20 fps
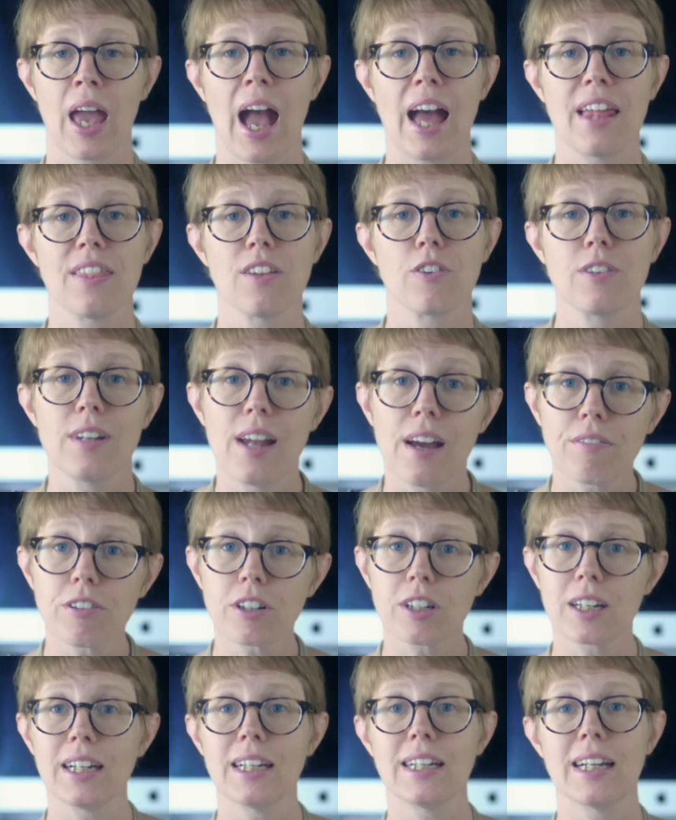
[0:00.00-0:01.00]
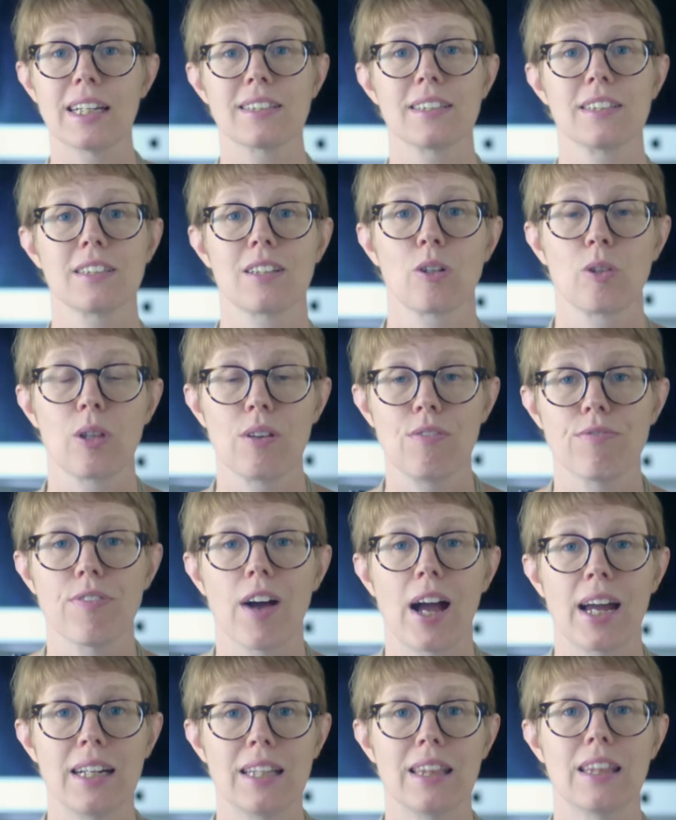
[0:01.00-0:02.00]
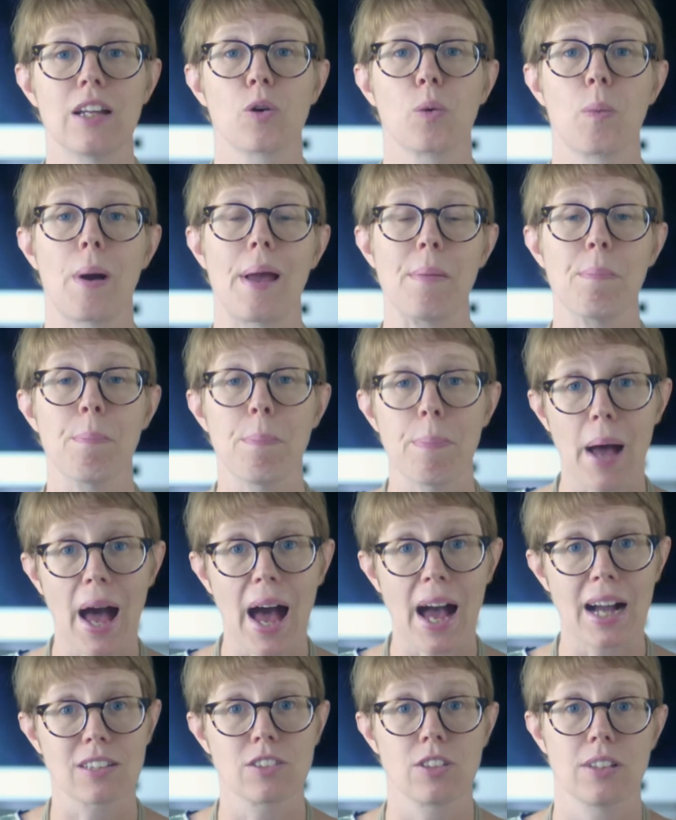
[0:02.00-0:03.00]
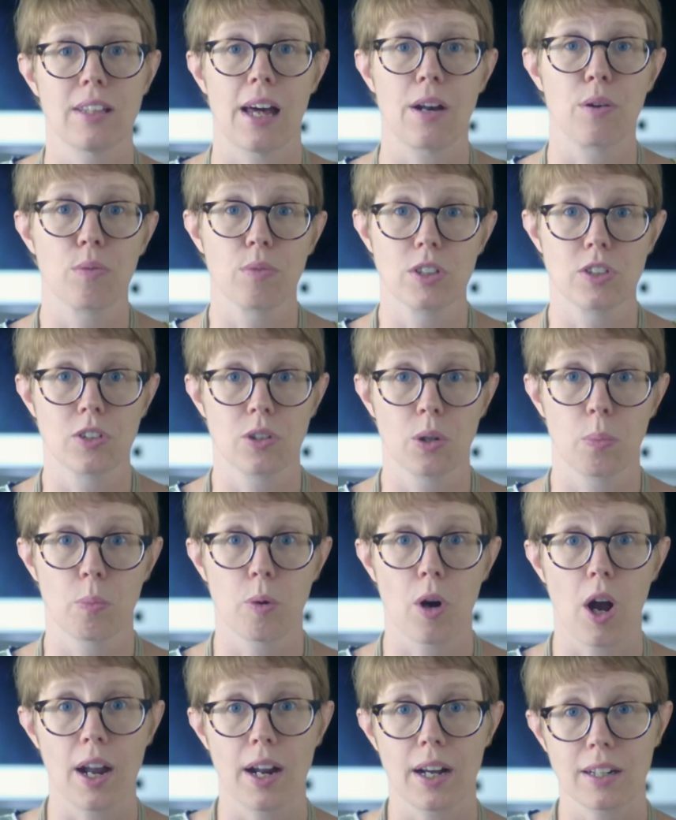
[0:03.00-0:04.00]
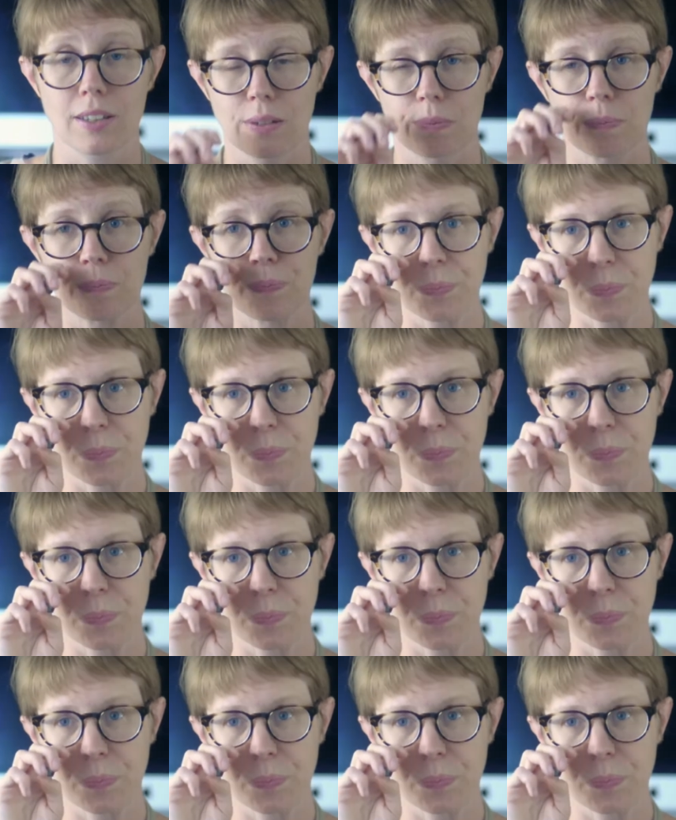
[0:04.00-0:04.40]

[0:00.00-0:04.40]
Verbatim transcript: and they're never going to necessarily find their way back to that original product.